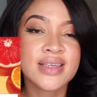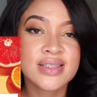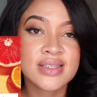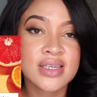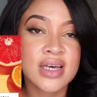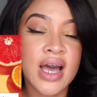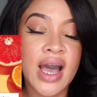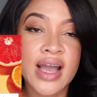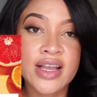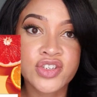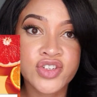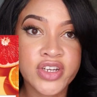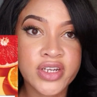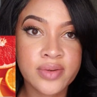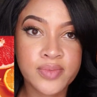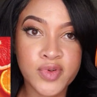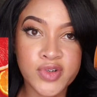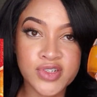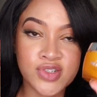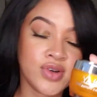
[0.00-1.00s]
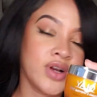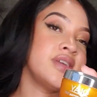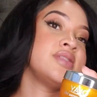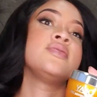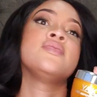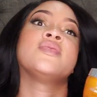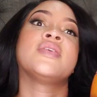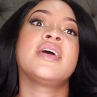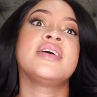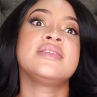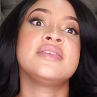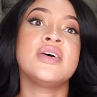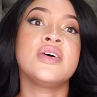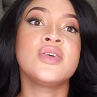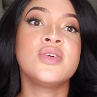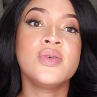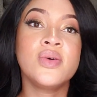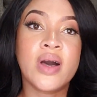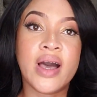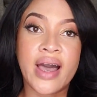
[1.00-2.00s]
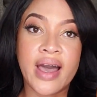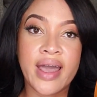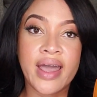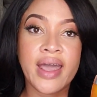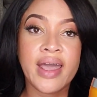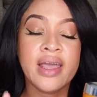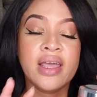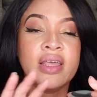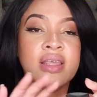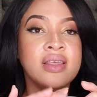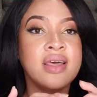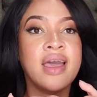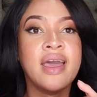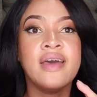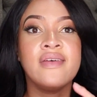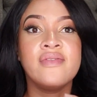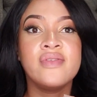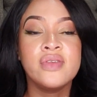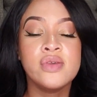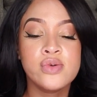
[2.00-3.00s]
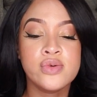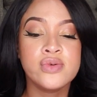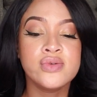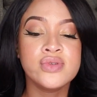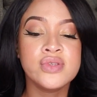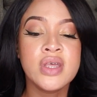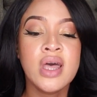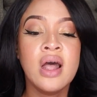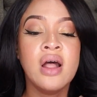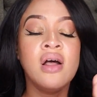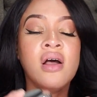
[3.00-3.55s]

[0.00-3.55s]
It's a hydrating moisturizer. When I tell you I have used